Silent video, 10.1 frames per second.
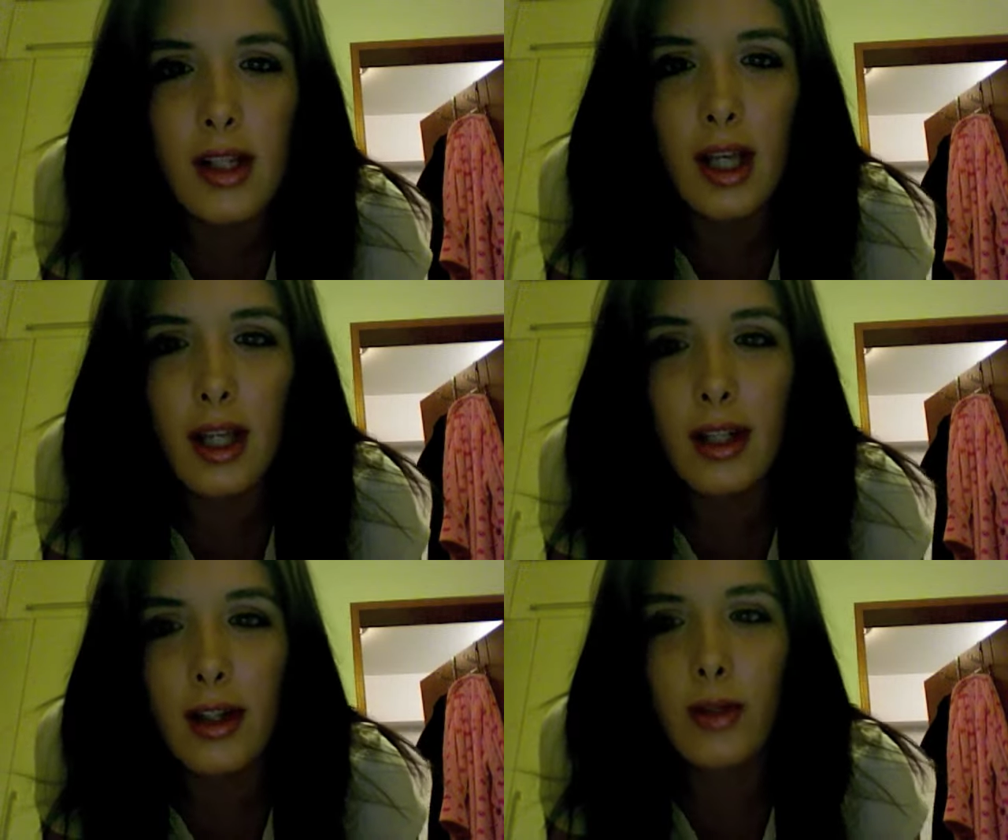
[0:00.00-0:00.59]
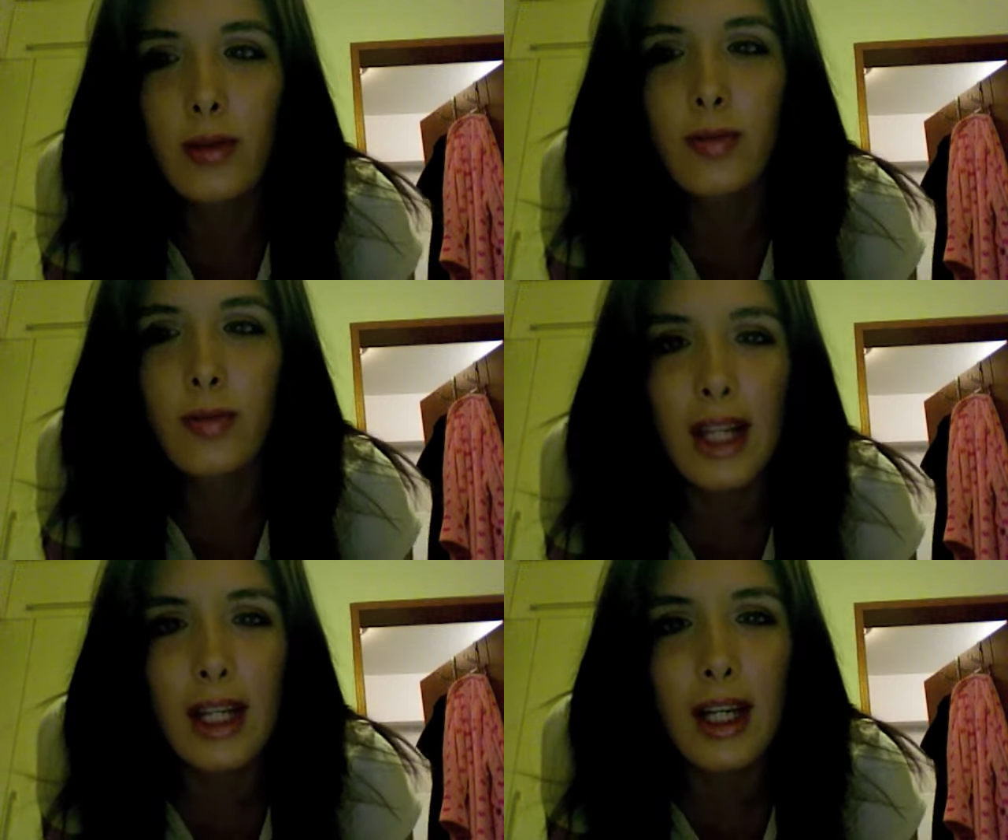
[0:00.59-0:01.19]
It's like a little
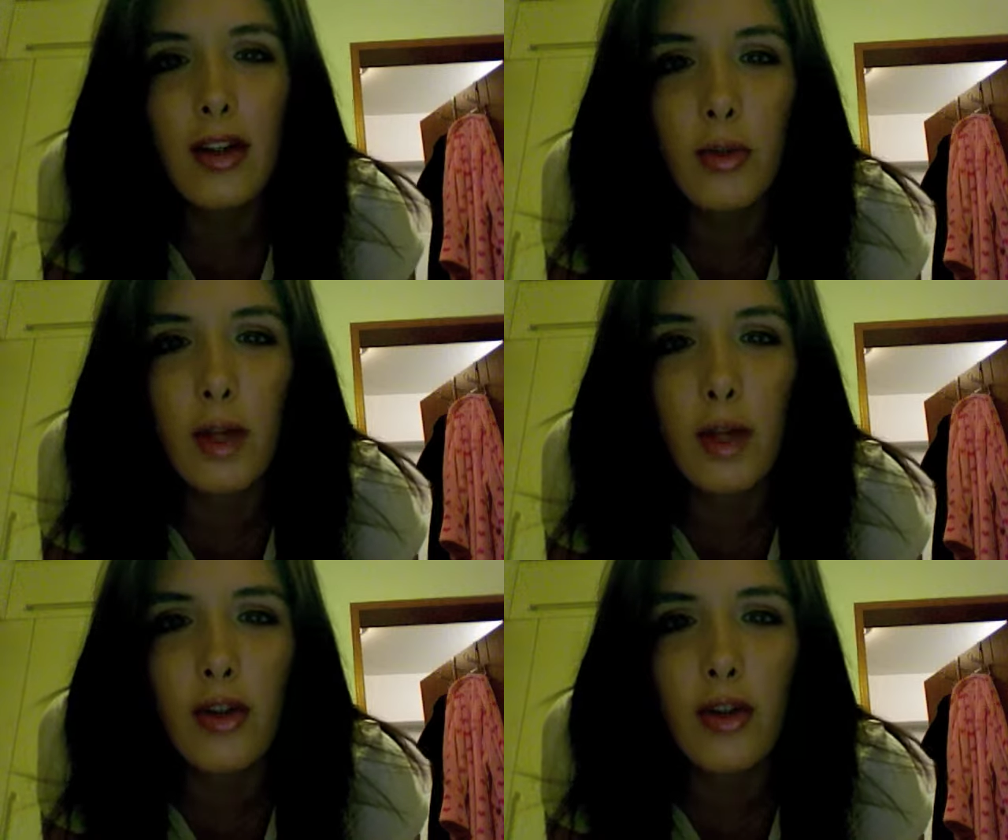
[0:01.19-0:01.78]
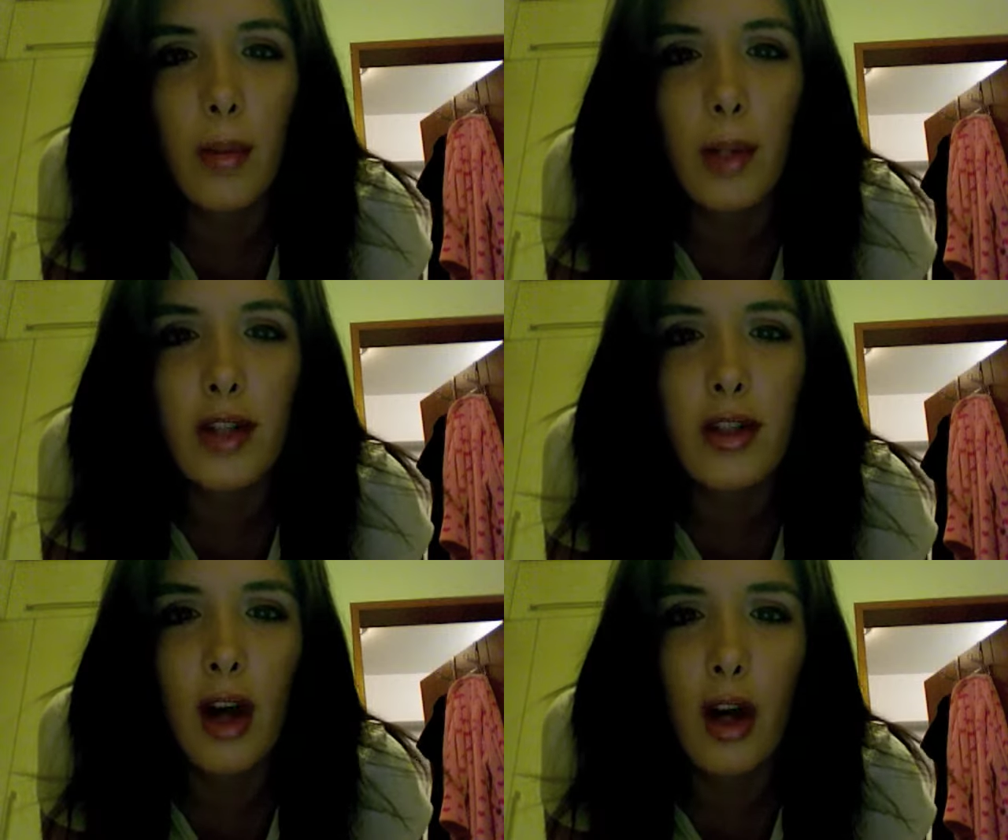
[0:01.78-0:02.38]
like a nice restaurant, but
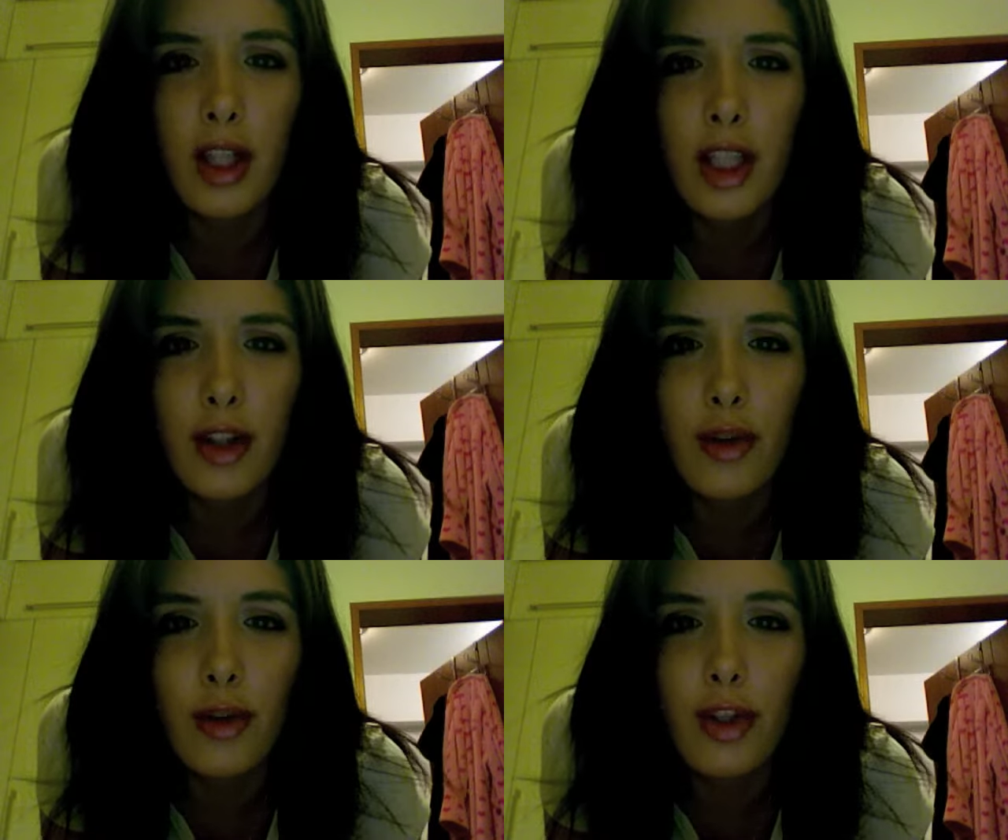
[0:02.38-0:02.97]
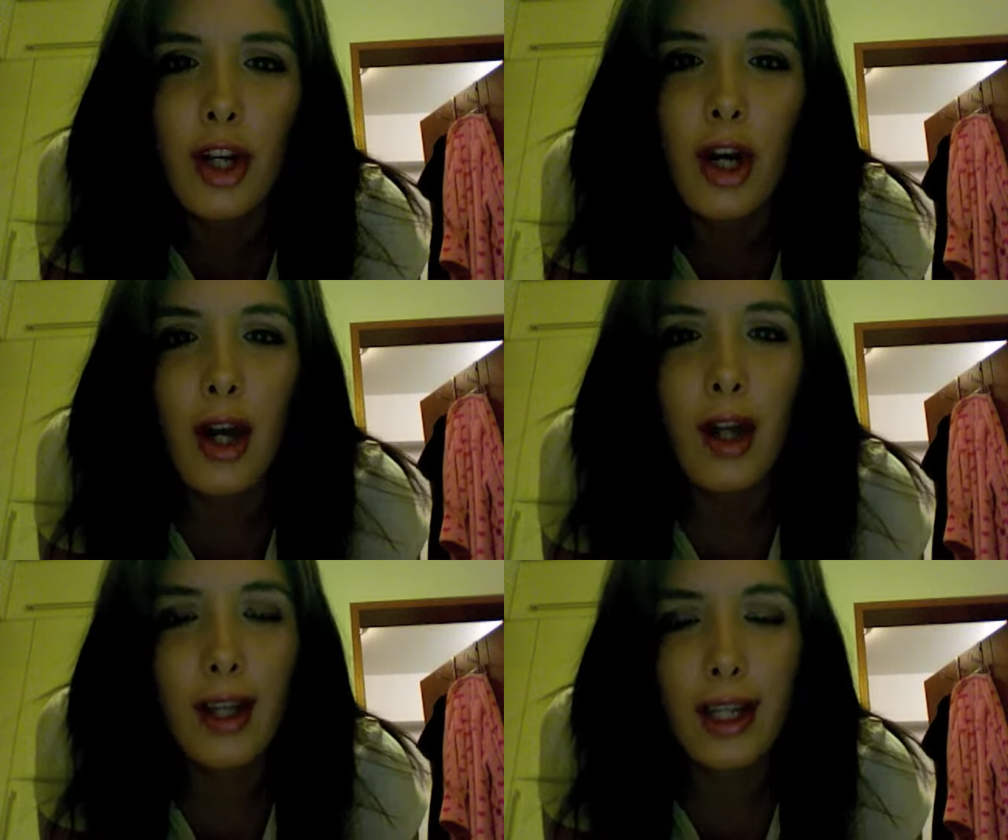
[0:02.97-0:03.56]
it's not a huge
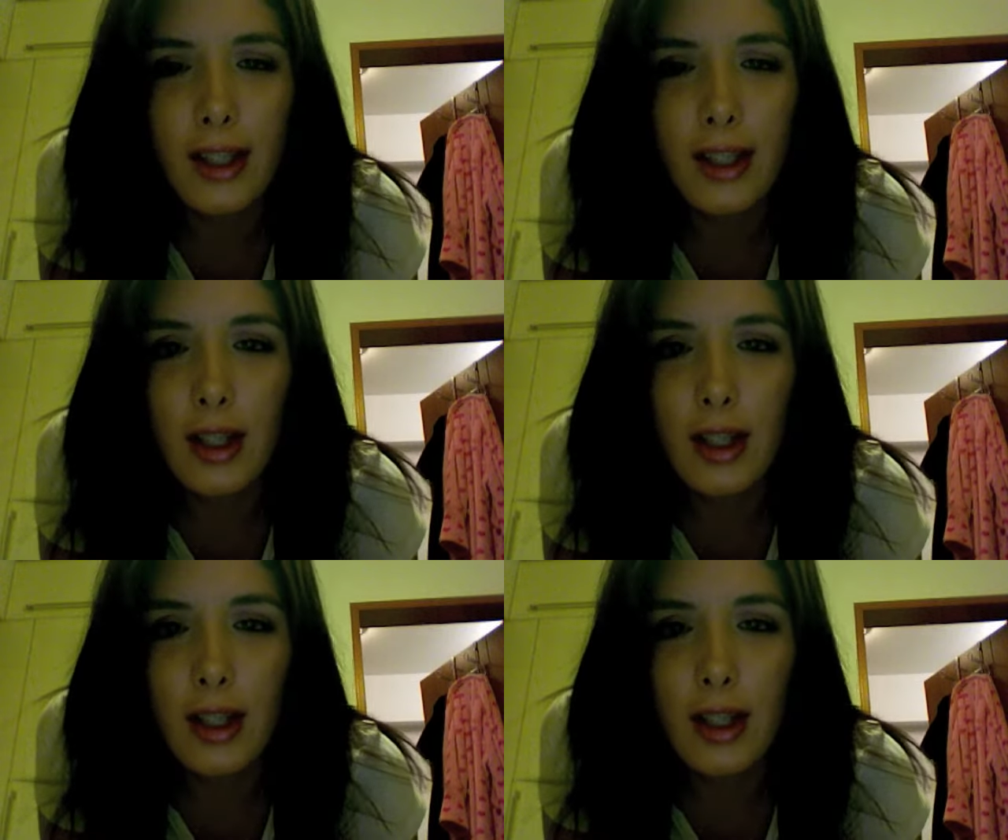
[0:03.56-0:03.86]
like